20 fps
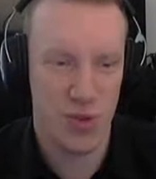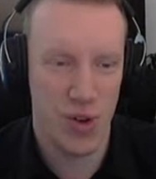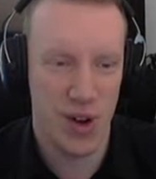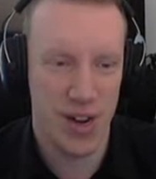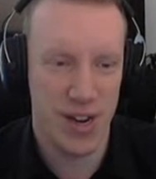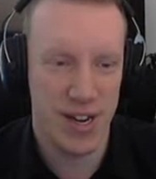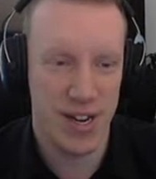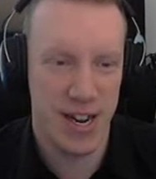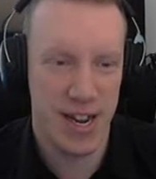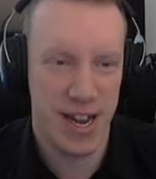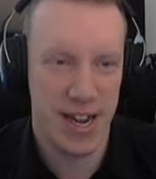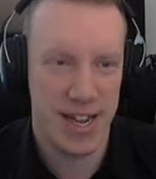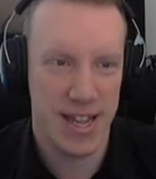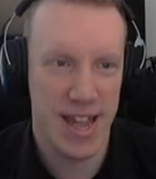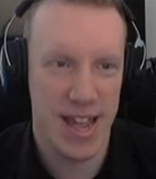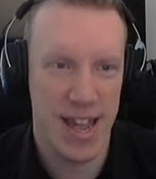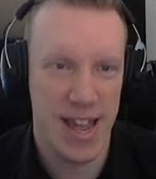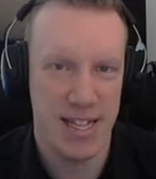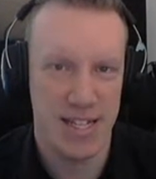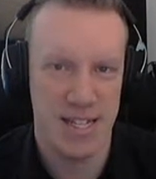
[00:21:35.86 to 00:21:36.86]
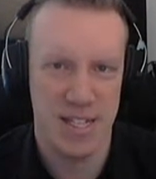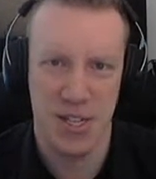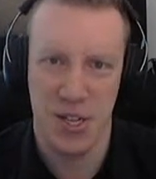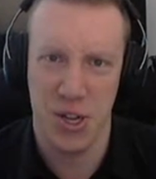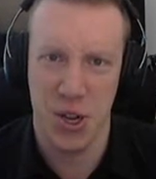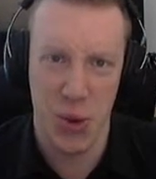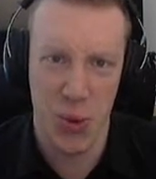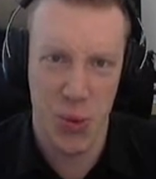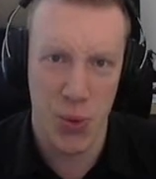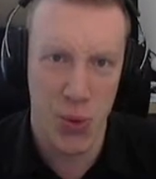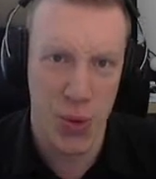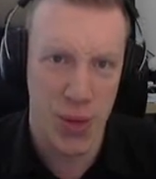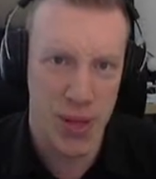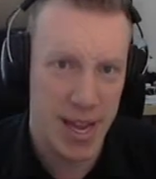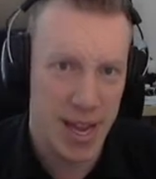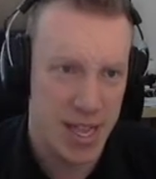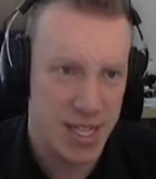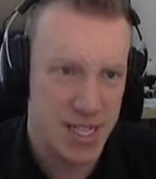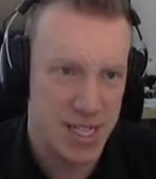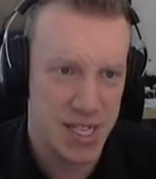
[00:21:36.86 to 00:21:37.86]
trainer, like he has a goal, he
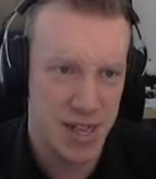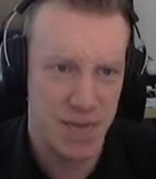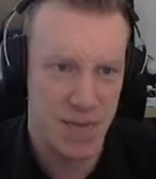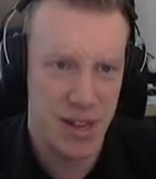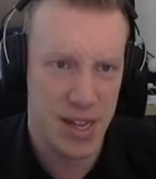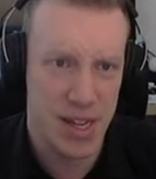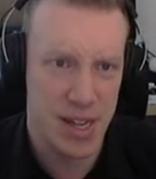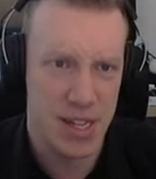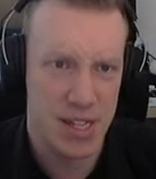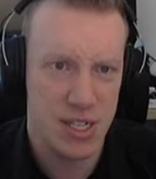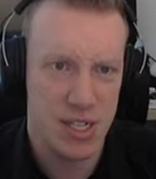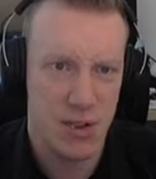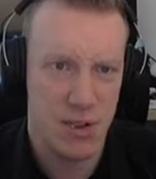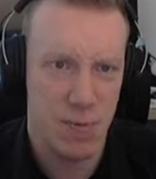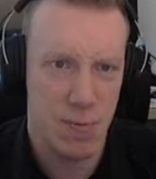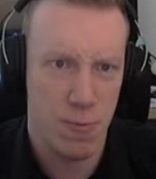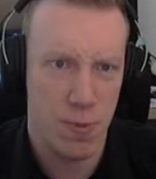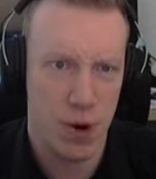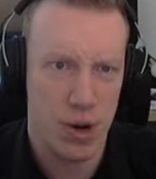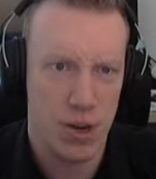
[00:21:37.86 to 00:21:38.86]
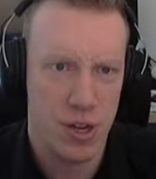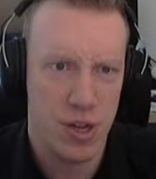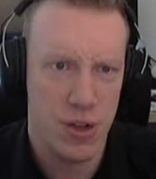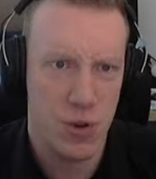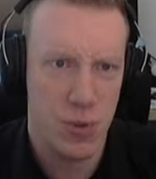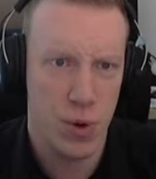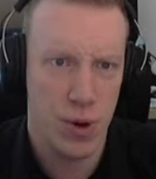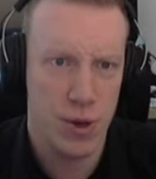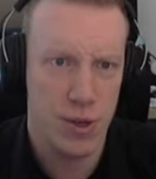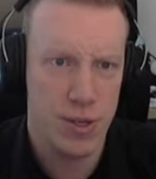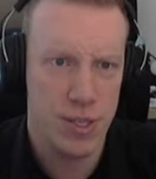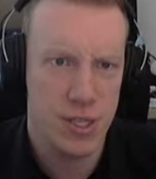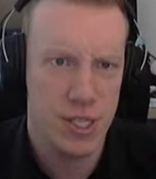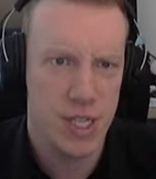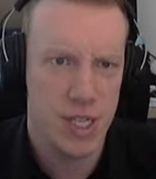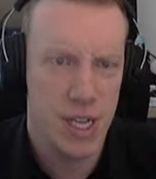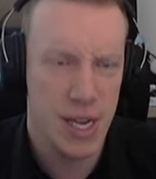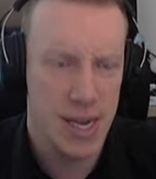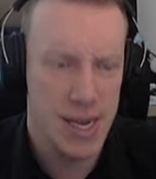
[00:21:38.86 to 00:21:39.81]
has something he's working towards.